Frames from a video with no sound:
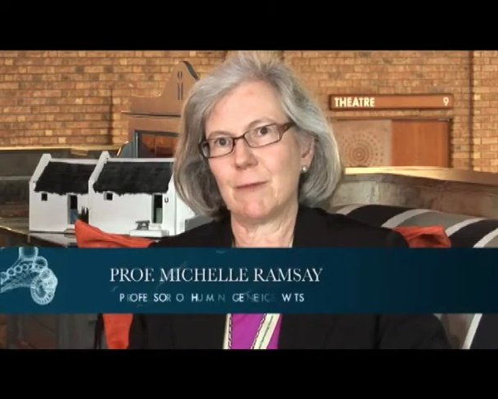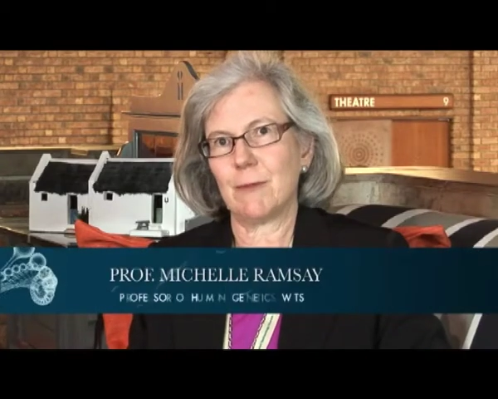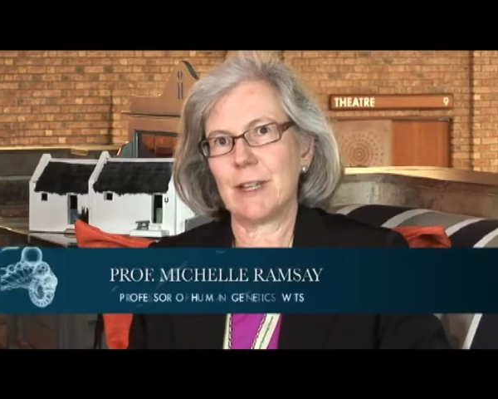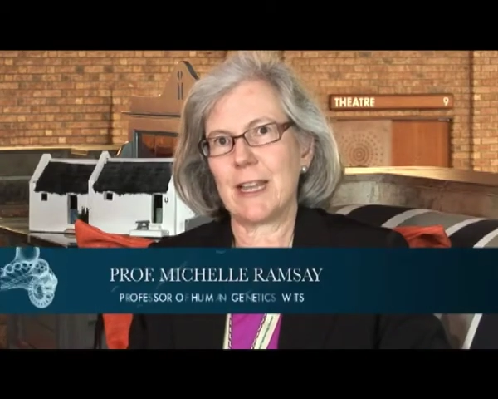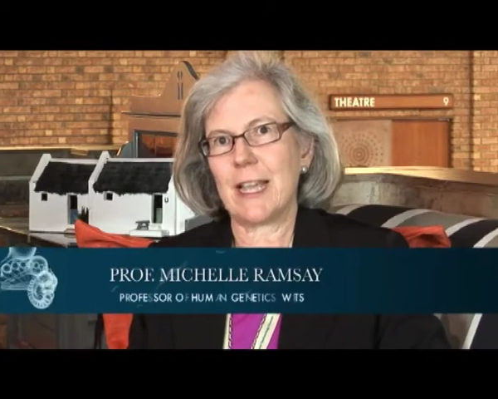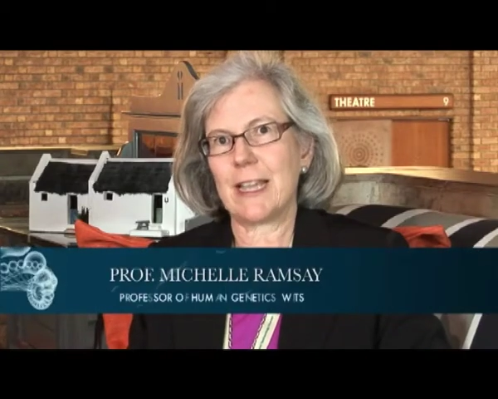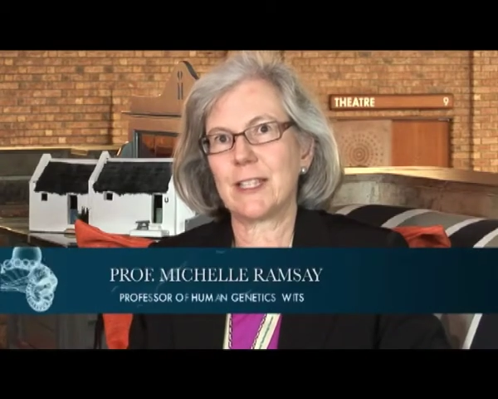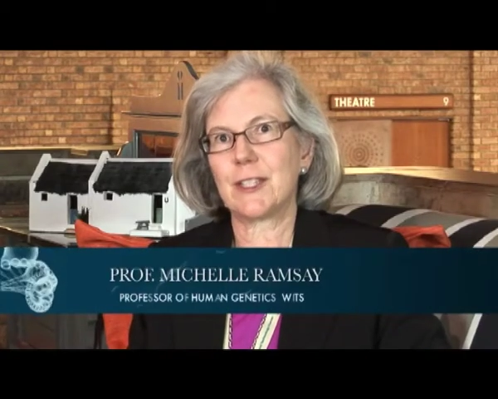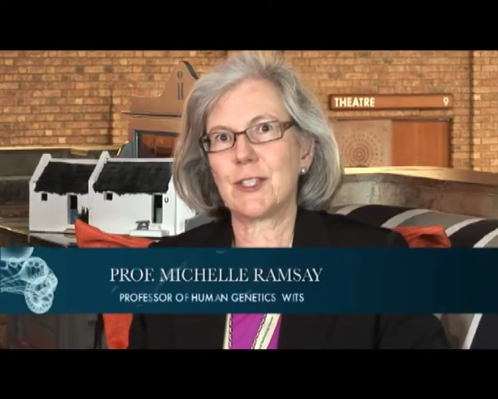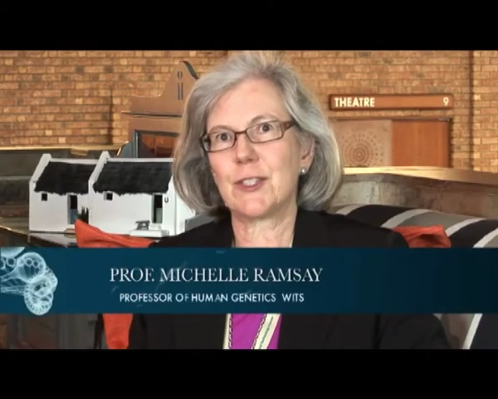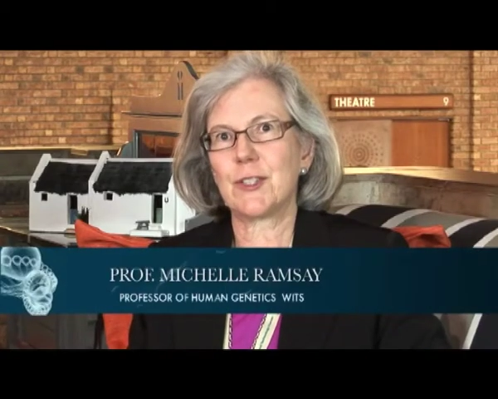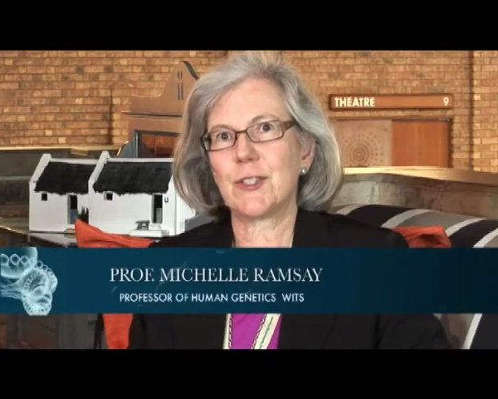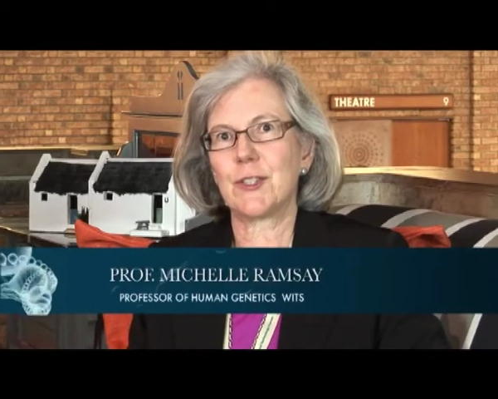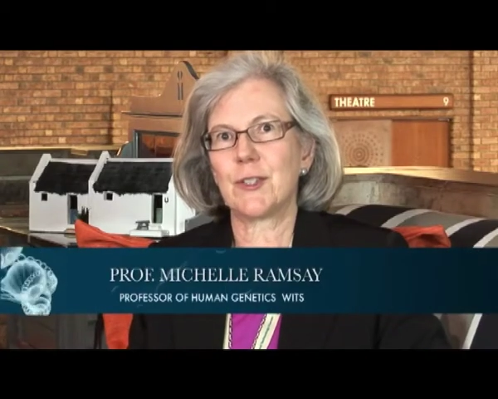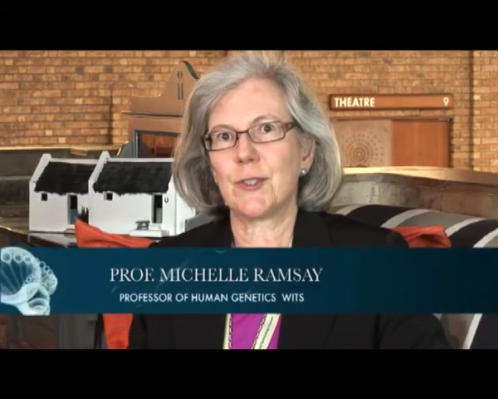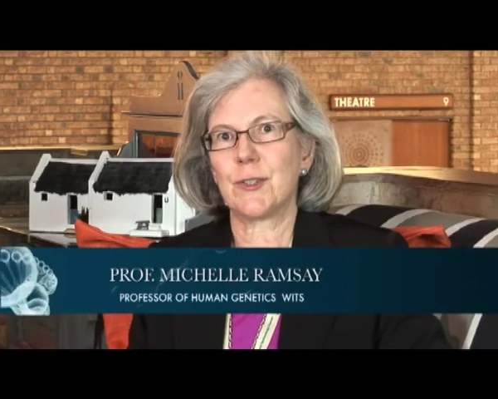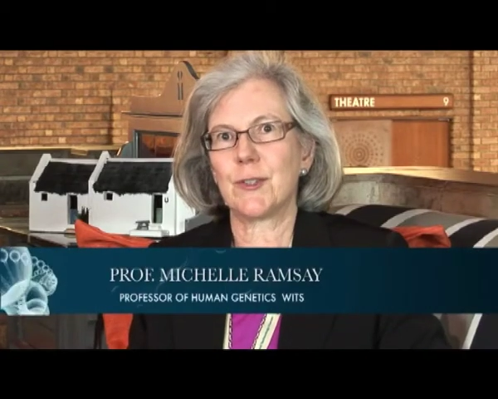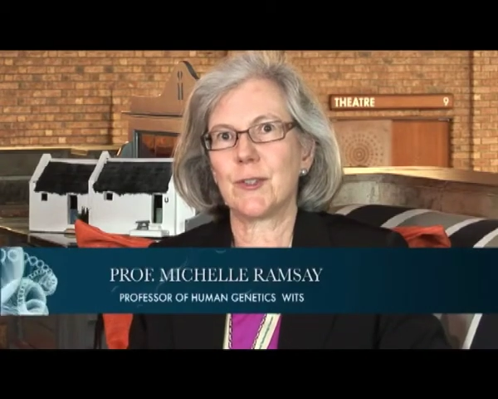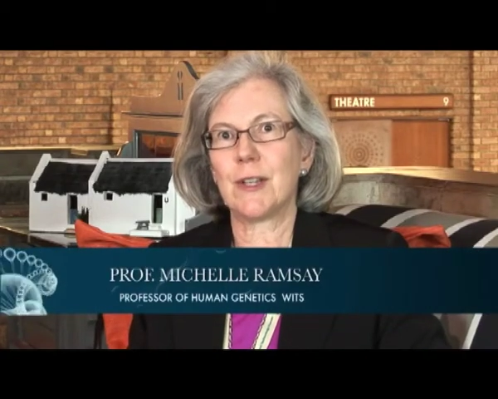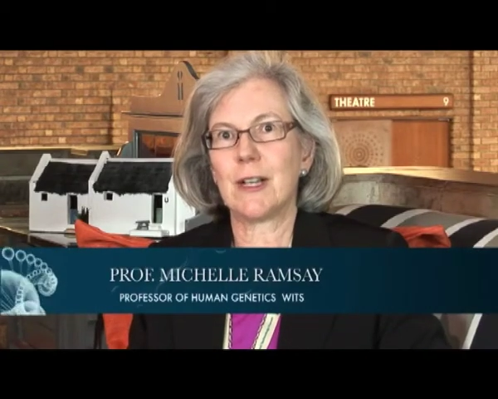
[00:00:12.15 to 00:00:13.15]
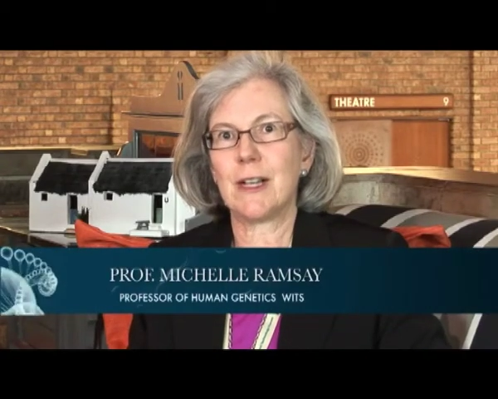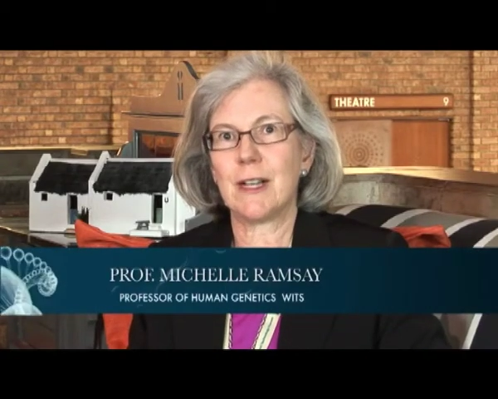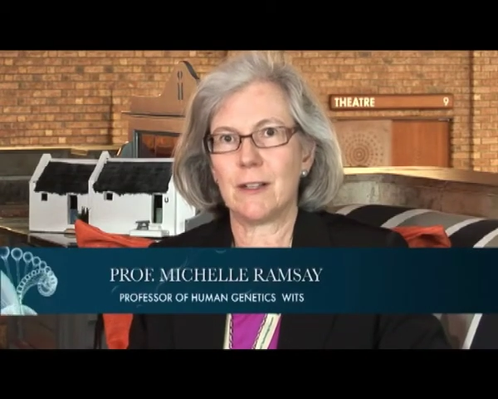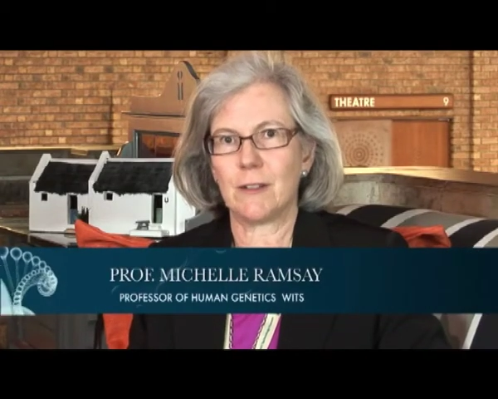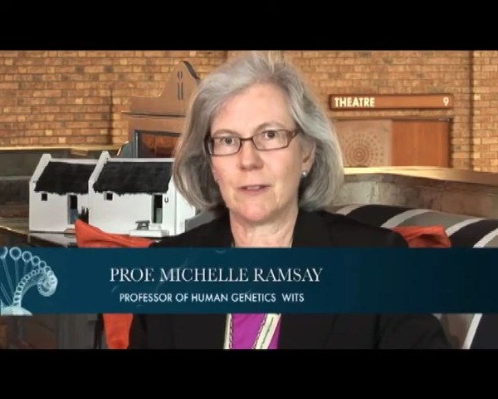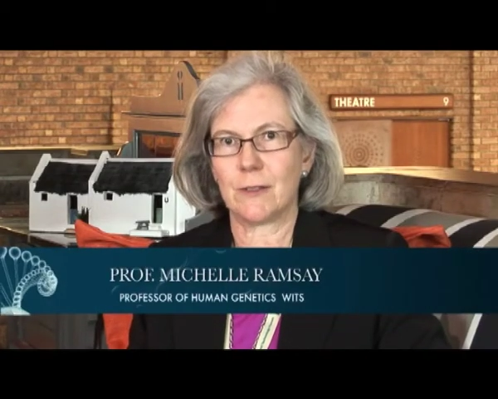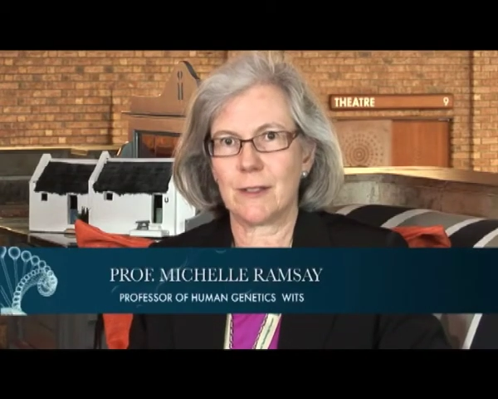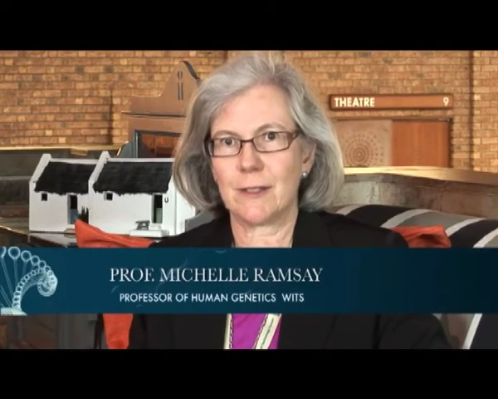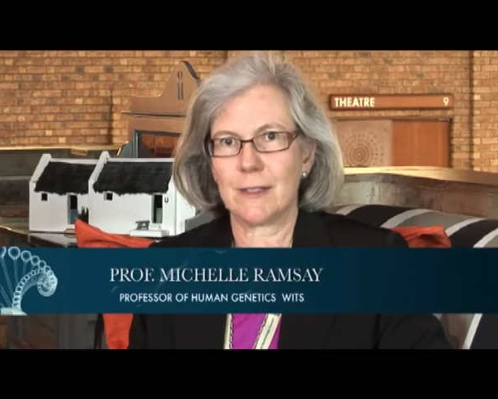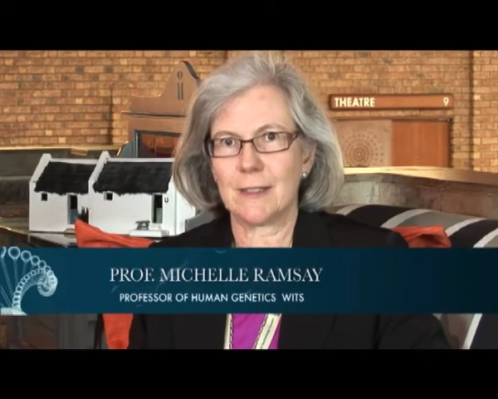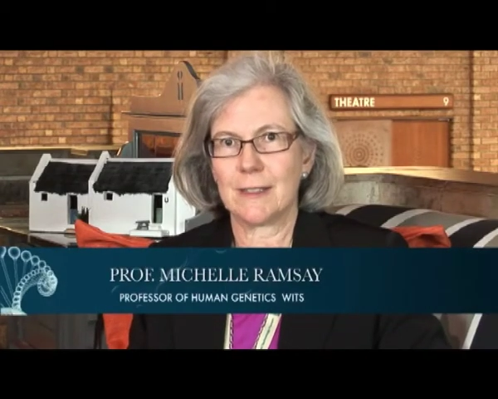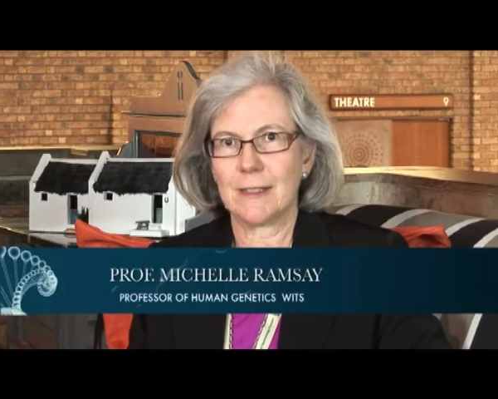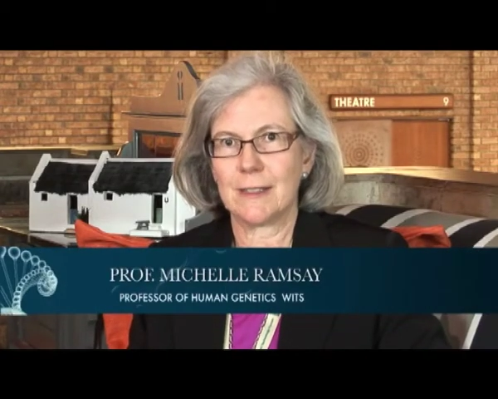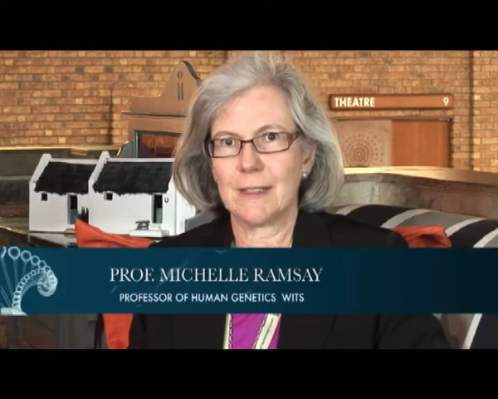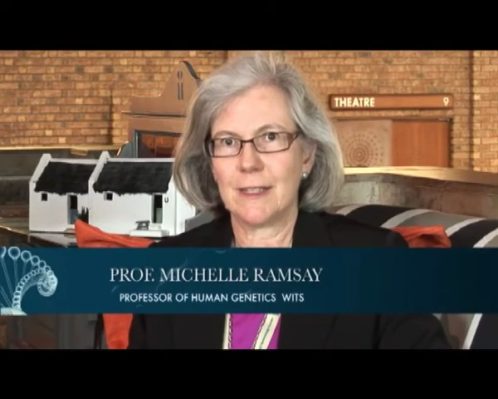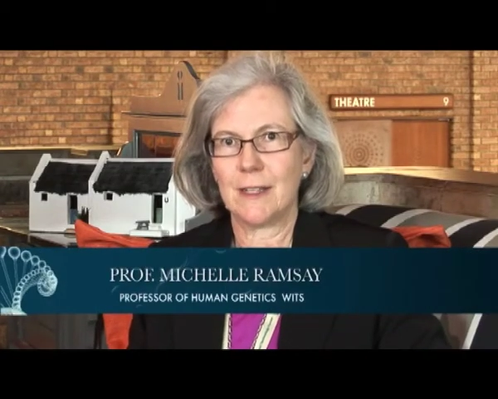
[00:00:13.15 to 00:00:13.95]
relates to health